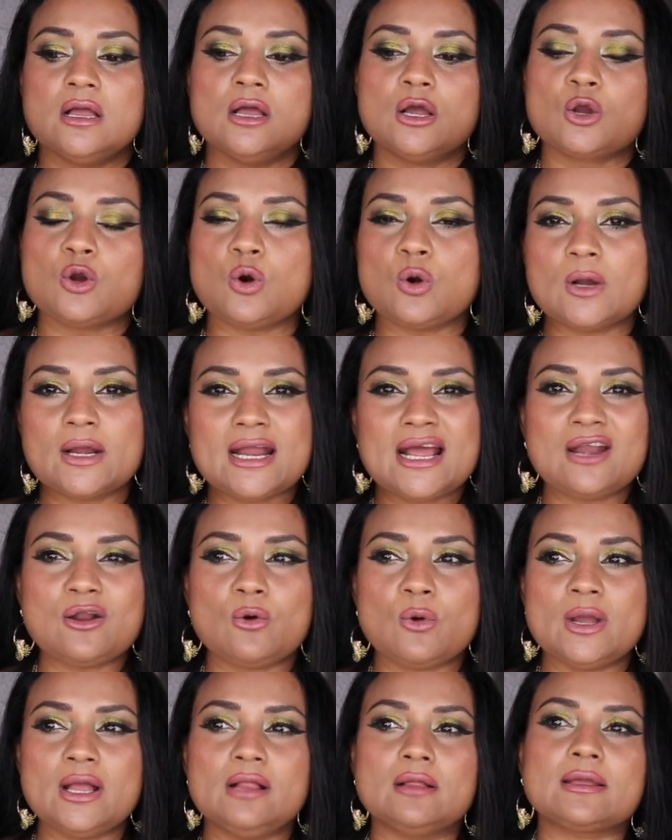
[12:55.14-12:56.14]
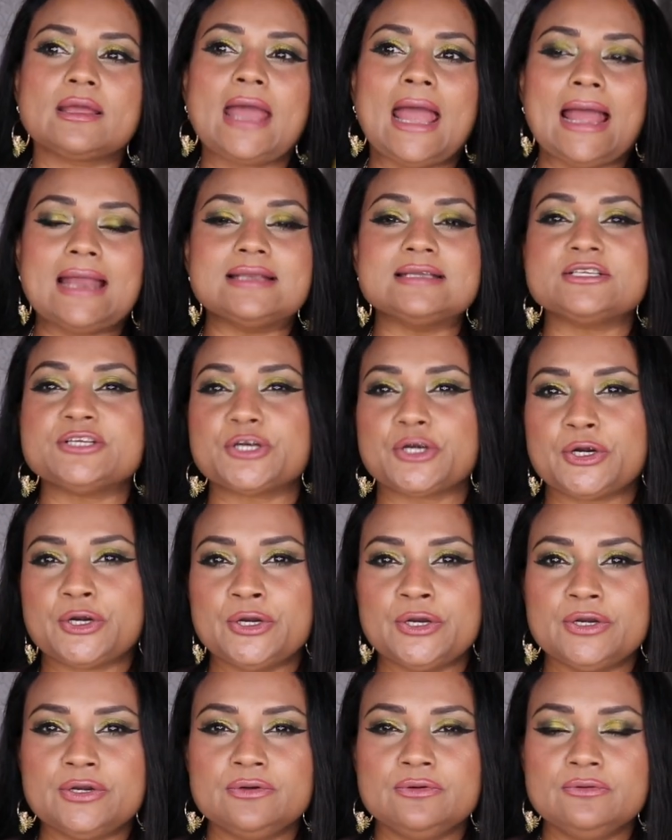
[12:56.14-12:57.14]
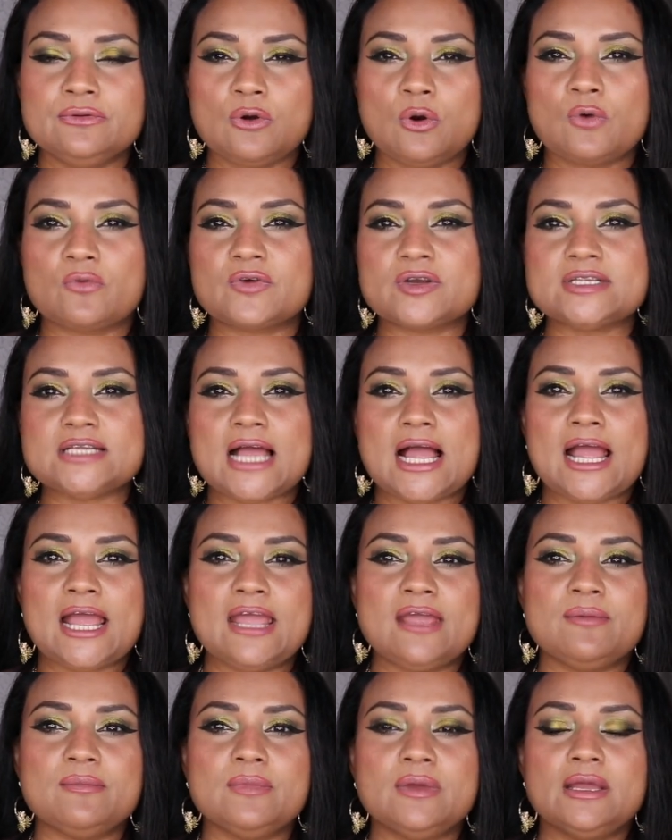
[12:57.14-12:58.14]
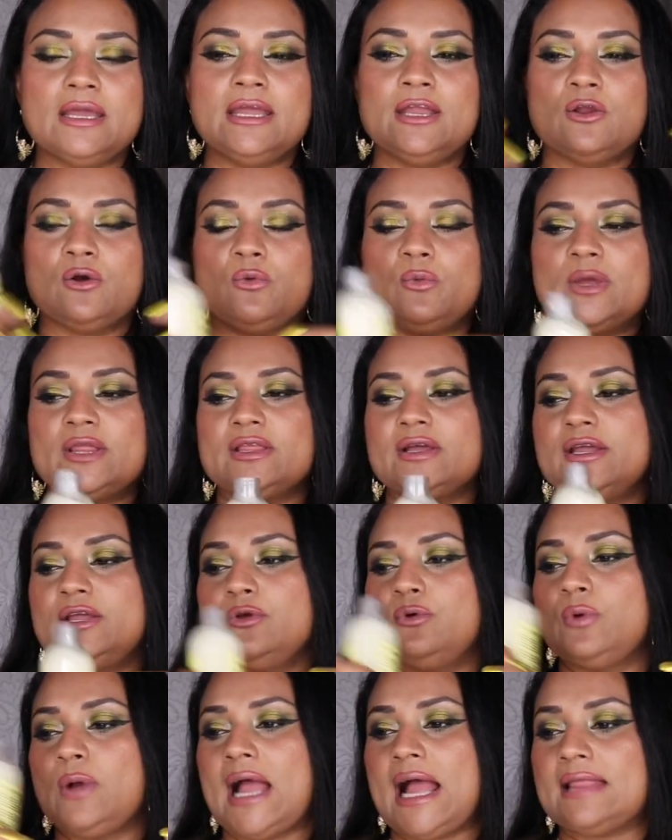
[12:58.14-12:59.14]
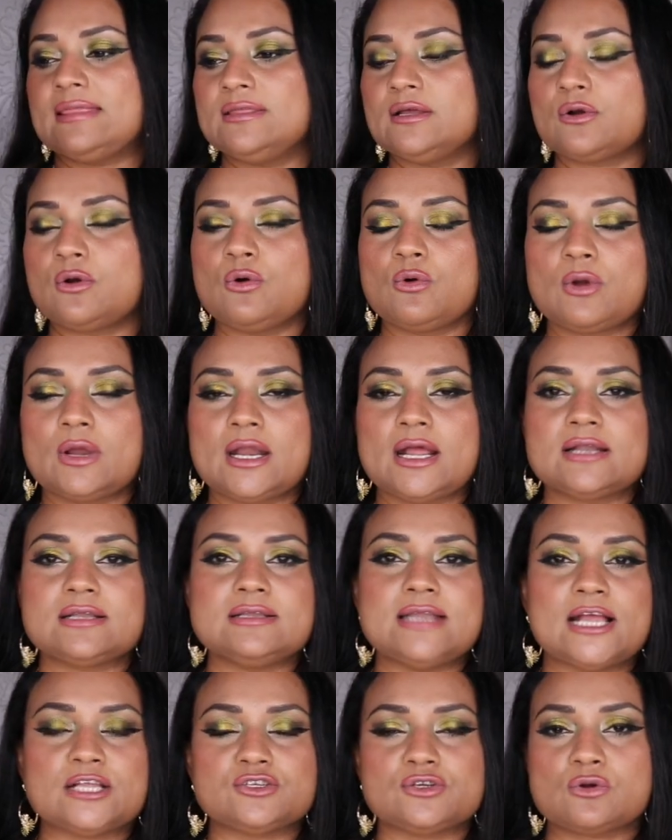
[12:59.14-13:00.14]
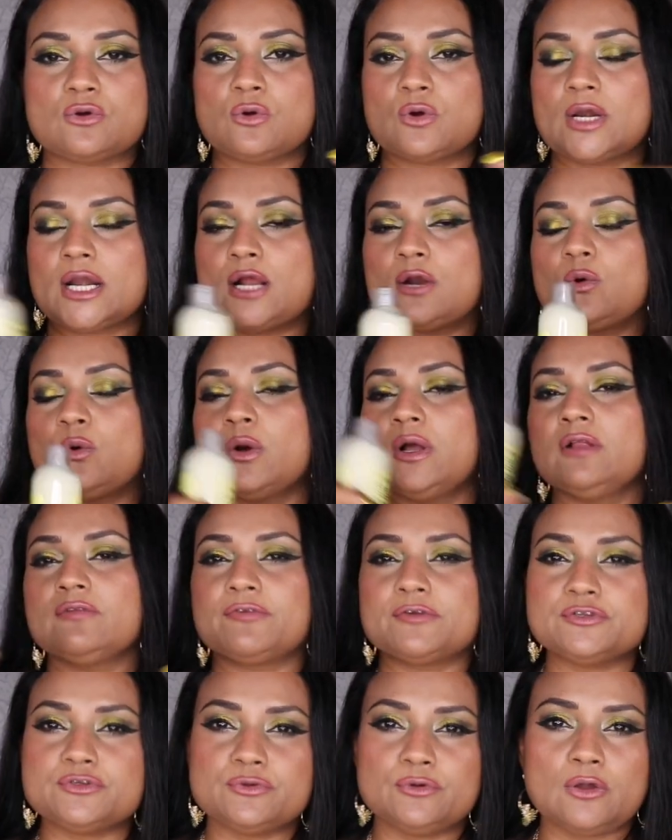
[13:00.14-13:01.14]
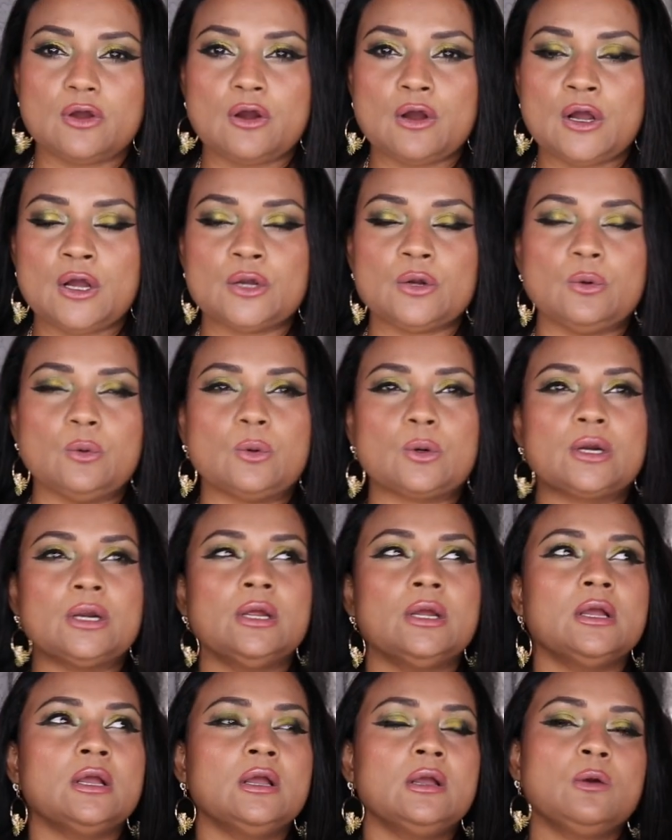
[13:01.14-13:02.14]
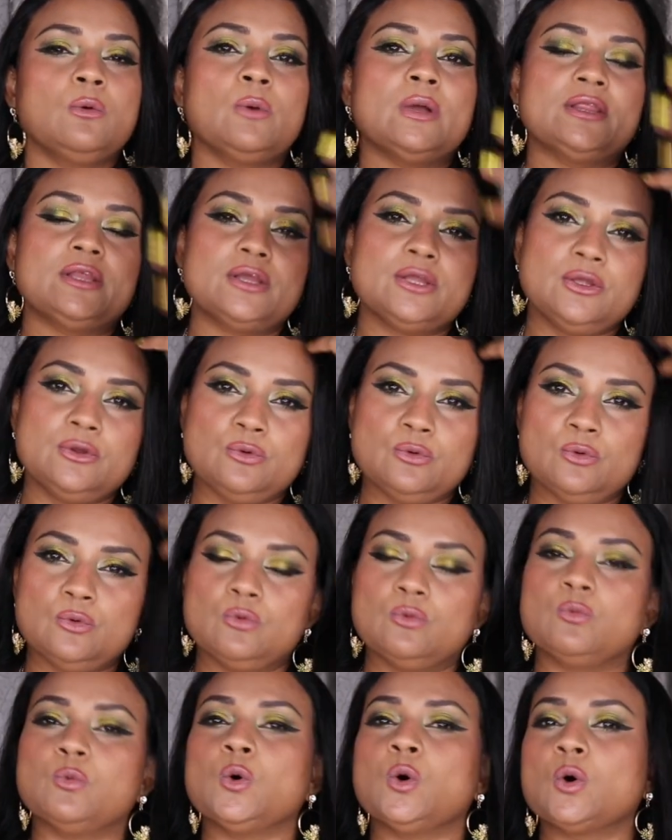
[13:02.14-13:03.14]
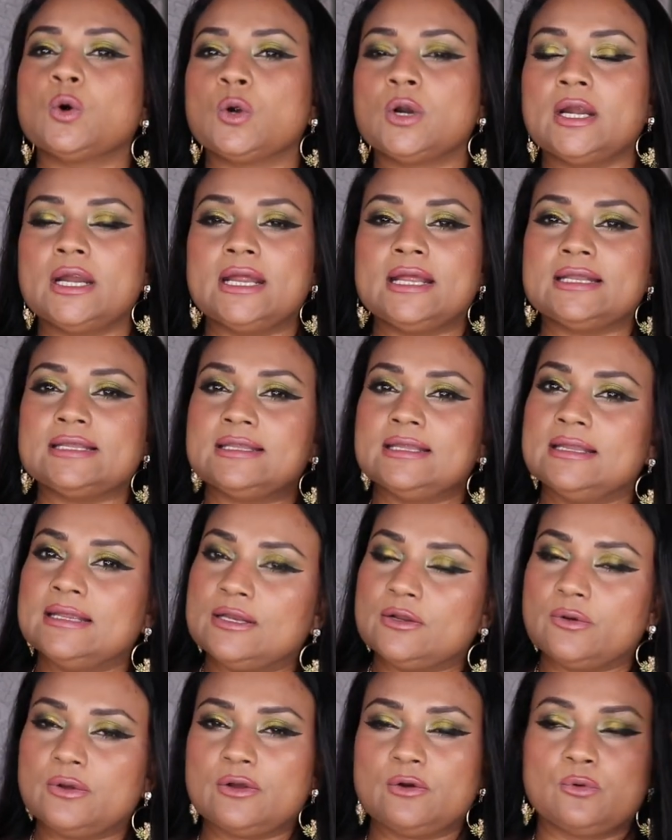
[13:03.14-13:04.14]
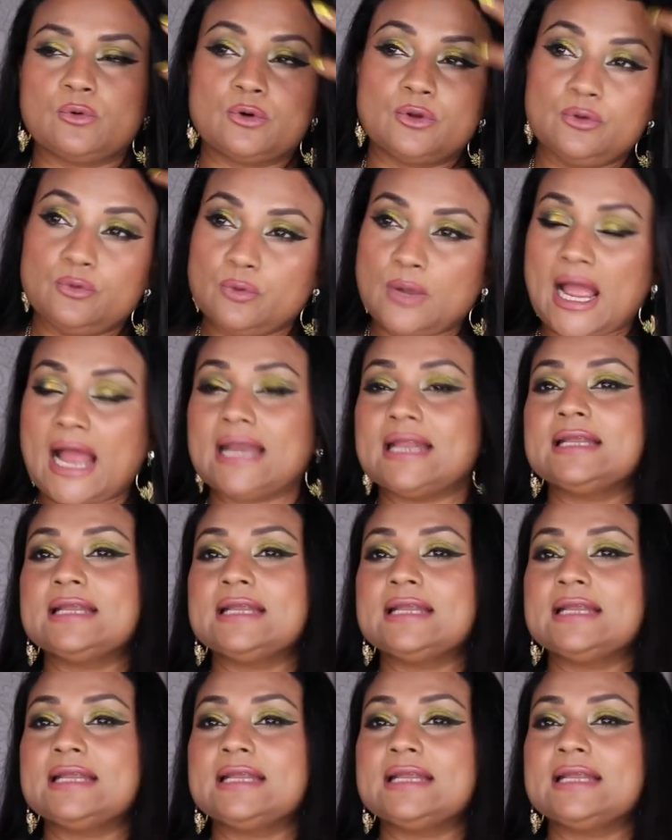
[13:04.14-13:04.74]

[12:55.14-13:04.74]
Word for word: coconut oil can turn over time you know whether you had the coconut natural coconut oil for too long or whether you wore it you know or you had